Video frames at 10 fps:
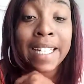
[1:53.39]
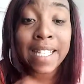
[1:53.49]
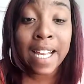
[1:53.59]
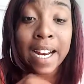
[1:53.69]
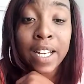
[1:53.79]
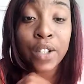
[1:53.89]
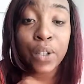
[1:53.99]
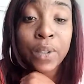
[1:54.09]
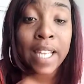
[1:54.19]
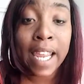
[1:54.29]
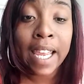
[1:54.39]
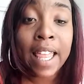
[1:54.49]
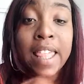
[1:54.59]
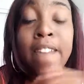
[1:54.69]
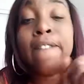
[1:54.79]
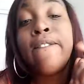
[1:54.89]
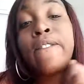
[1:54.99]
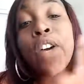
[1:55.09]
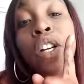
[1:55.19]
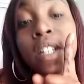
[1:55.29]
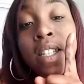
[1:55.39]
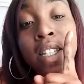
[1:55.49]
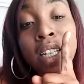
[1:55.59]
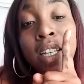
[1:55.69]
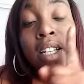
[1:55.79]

decided to take the first